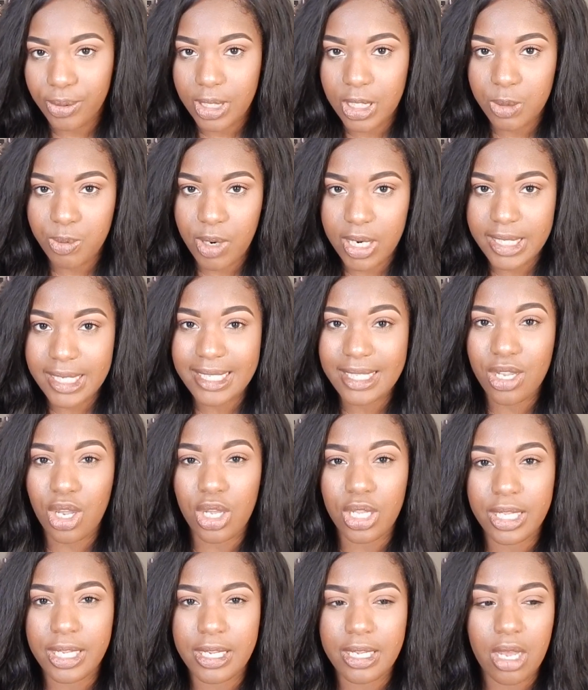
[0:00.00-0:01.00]
with this process,
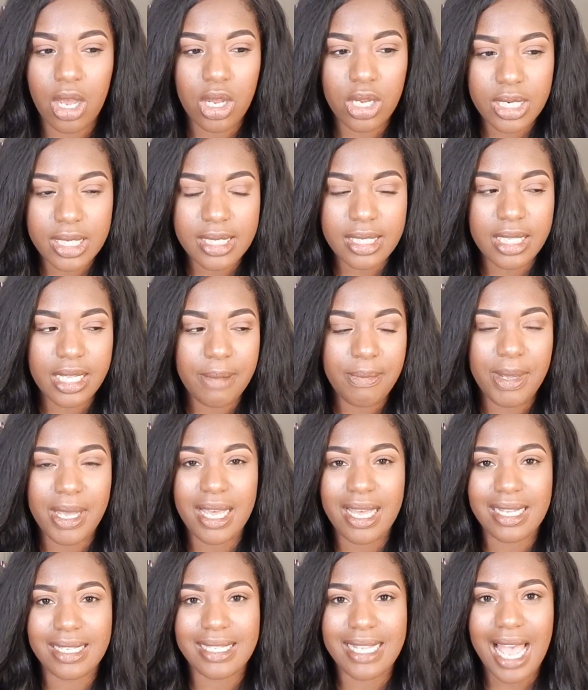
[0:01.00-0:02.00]
honestly,
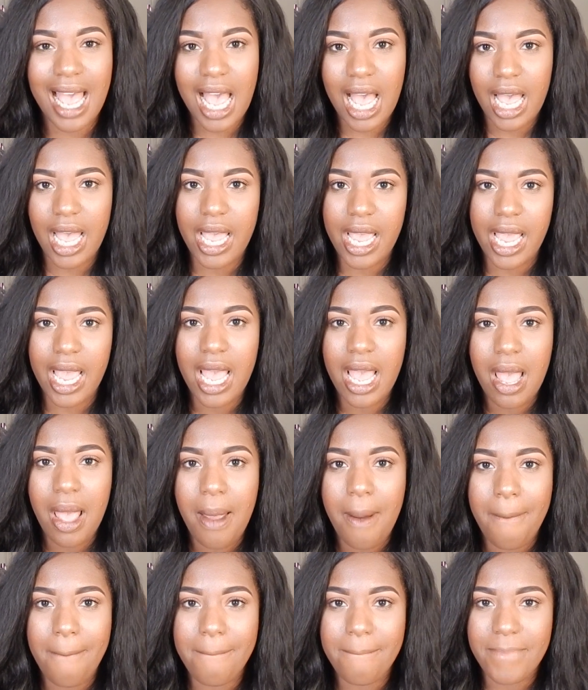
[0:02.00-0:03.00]
because I
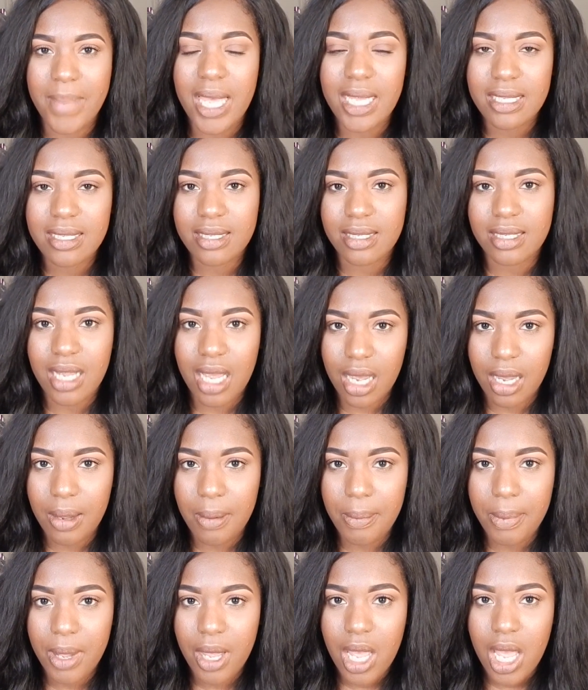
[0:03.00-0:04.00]
messed
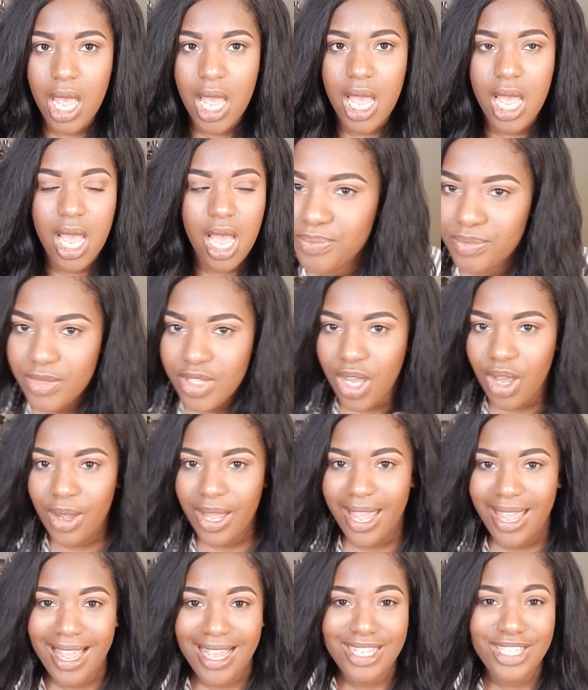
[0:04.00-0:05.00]
up.
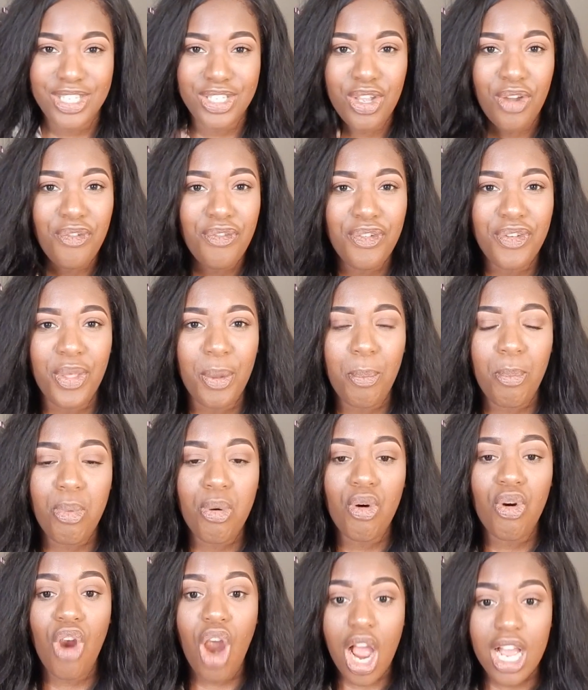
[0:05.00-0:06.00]
Okay guys, so for the
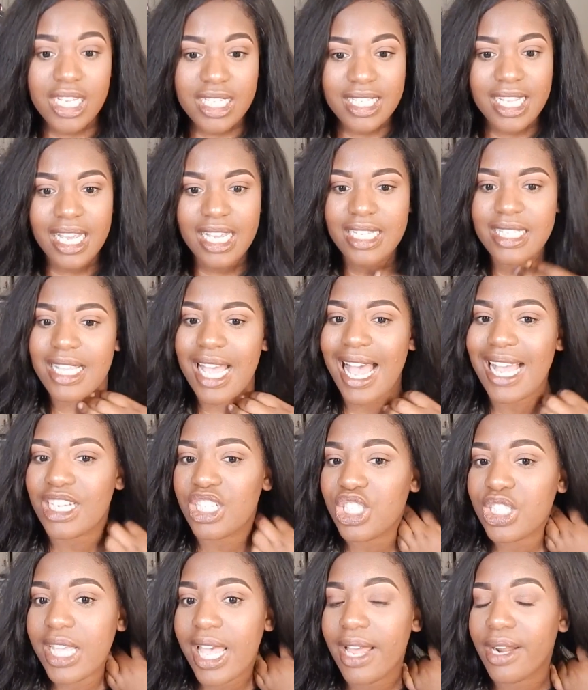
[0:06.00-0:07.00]
process, I
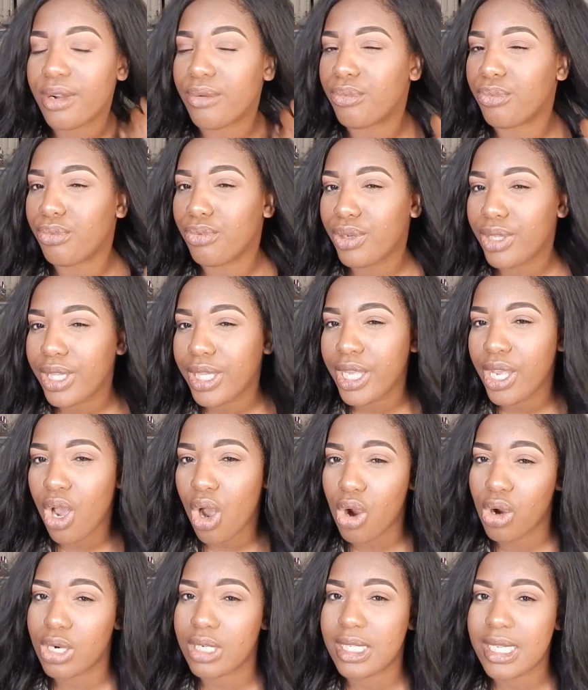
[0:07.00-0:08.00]
just had a really
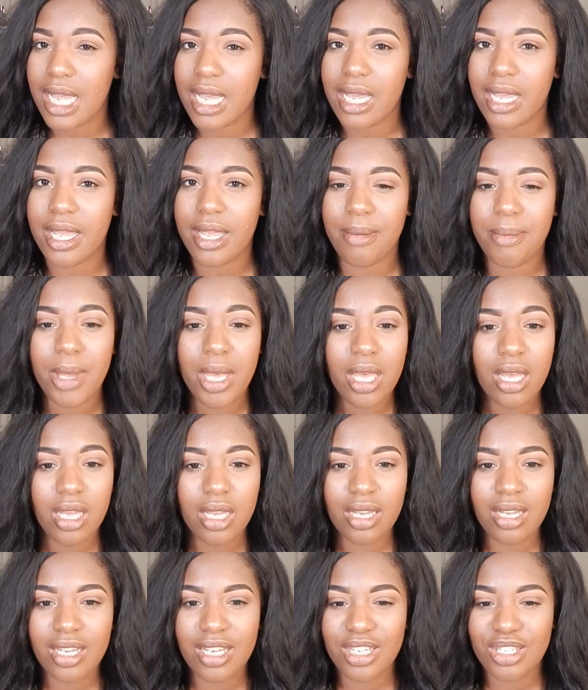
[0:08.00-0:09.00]
hard time
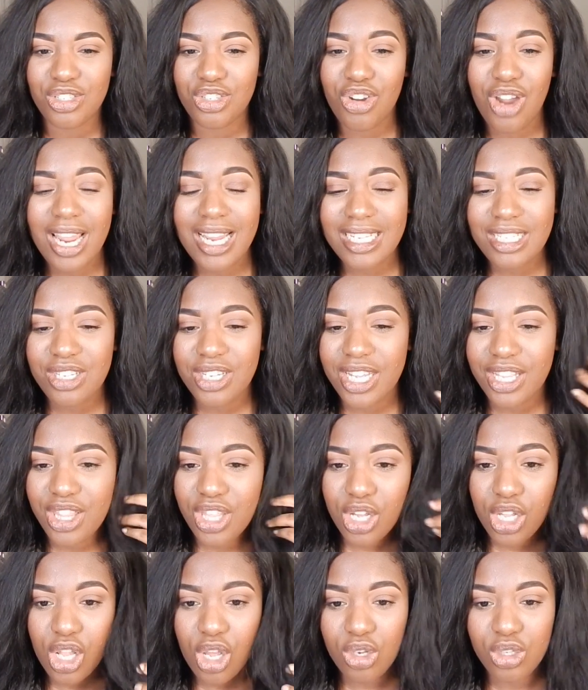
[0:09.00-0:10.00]
trying to get
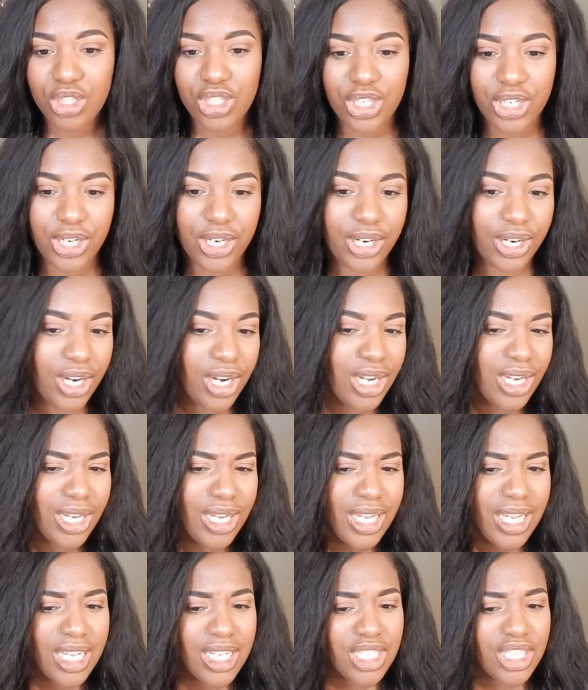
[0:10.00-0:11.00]
the closure
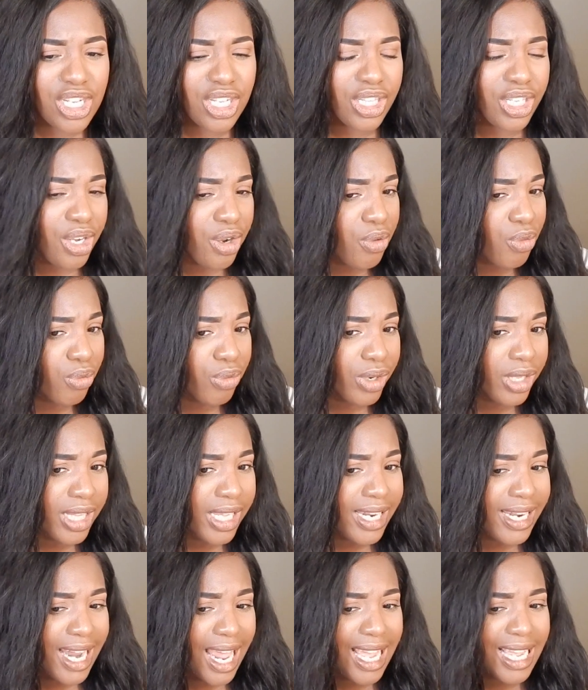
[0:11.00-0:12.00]
to look
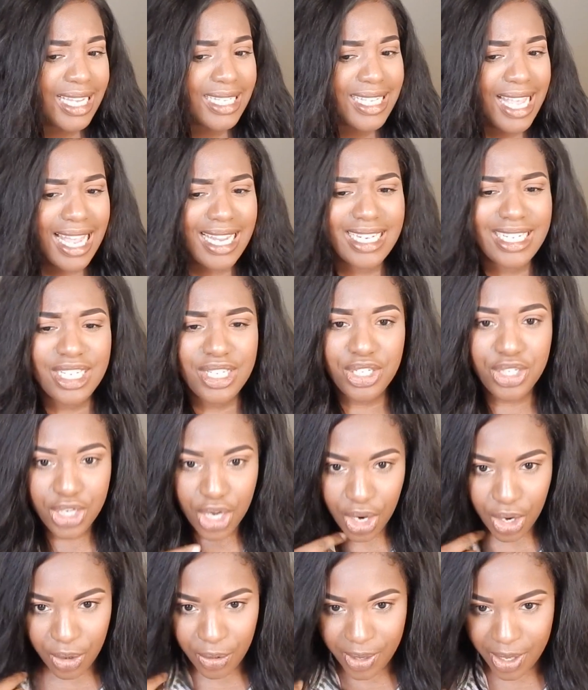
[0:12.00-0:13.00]
really nice. I didn't
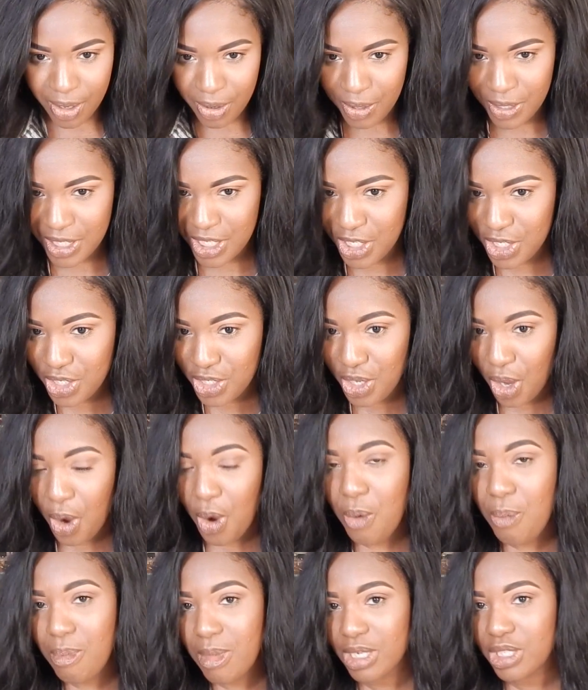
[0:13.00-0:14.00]
know it was
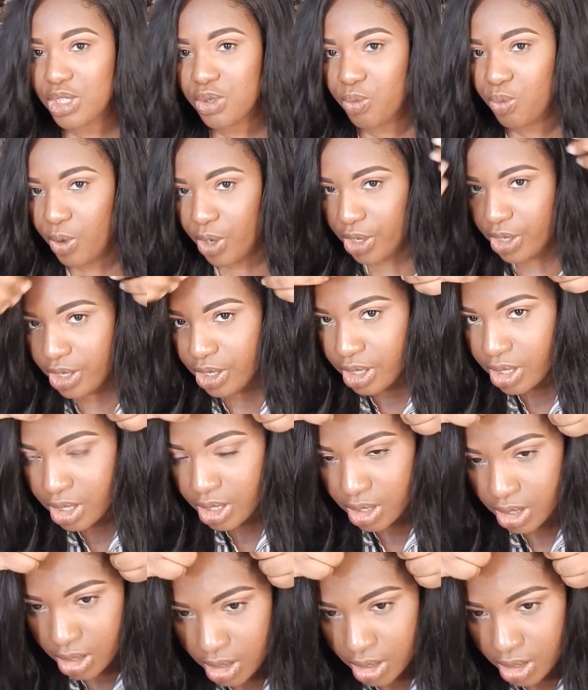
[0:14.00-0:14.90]
so much work.